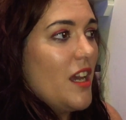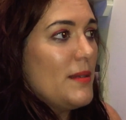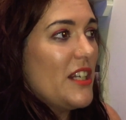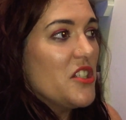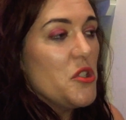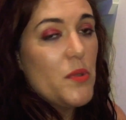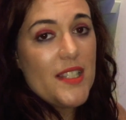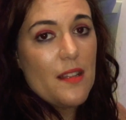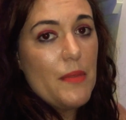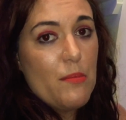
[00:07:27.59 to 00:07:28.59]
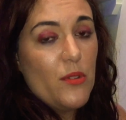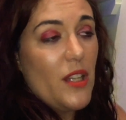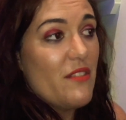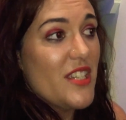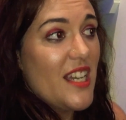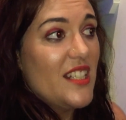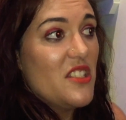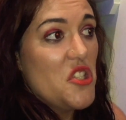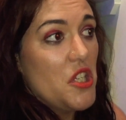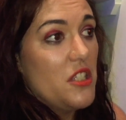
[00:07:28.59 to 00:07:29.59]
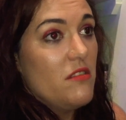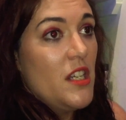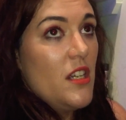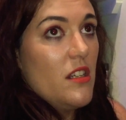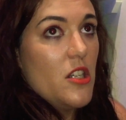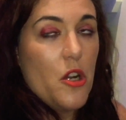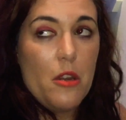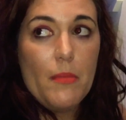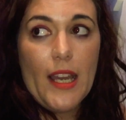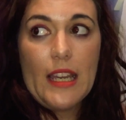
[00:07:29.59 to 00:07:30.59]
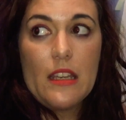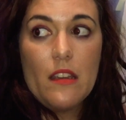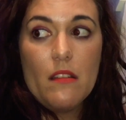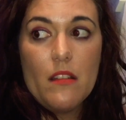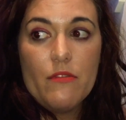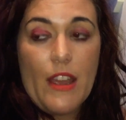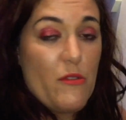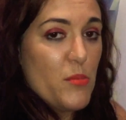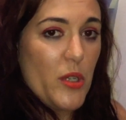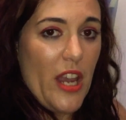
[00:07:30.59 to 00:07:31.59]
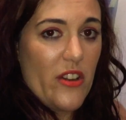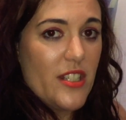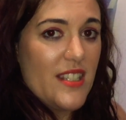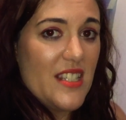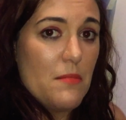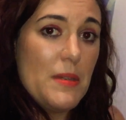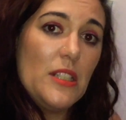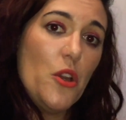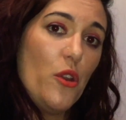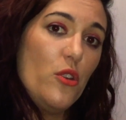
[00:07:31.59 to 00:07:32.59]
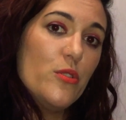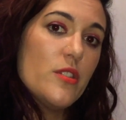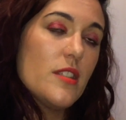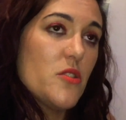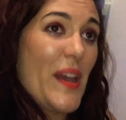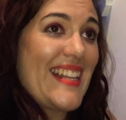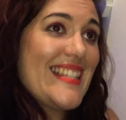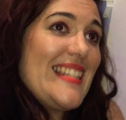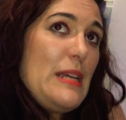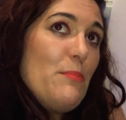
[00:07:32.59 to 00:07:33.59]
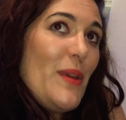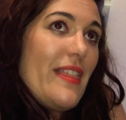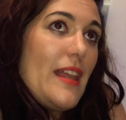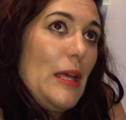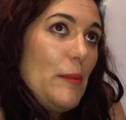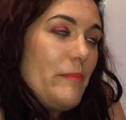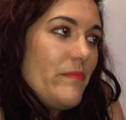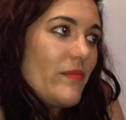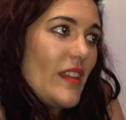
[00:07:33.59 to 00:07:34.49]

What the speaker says: I mean, I could do what some people have done and turn, you know, my favorite book characters into pillows so I can sleep with them,